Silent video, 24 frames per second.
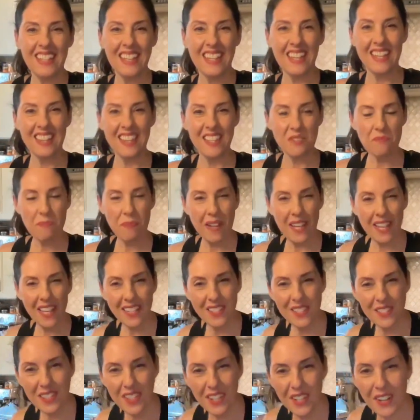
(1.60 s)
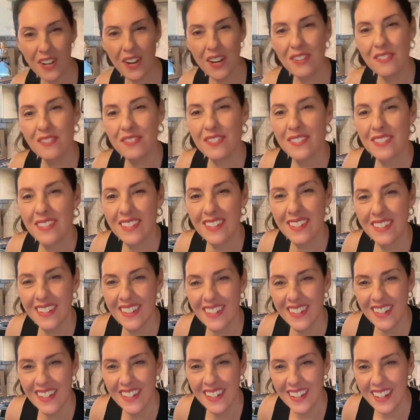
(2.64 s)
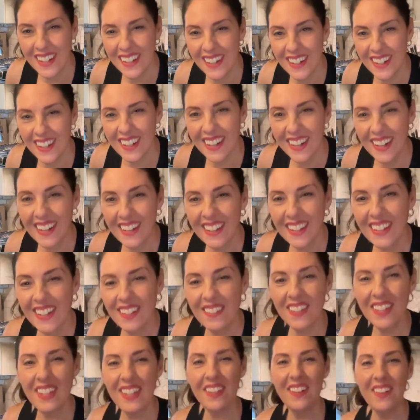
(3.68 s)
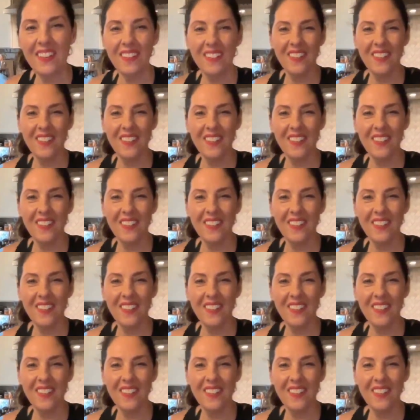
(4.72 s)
think my head's cut off. There we go.